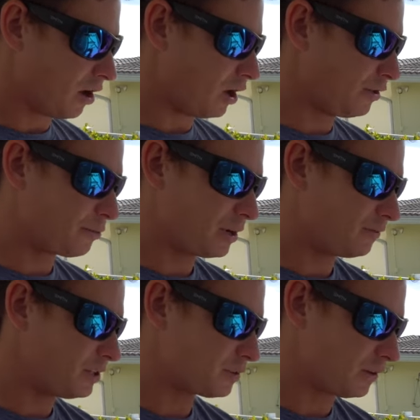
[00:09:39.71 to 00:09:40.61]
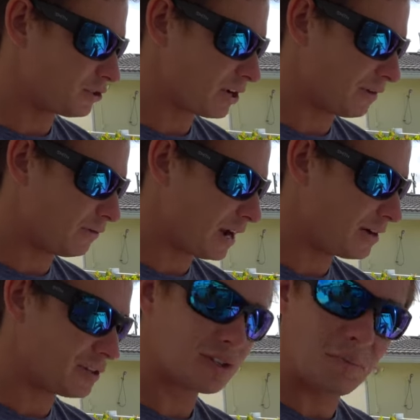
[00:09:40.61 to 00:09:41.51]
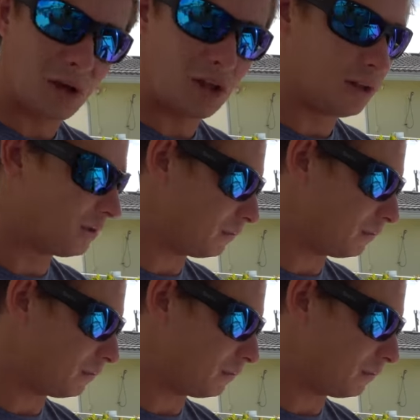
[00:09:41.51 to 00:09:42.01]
All three of these fish have very small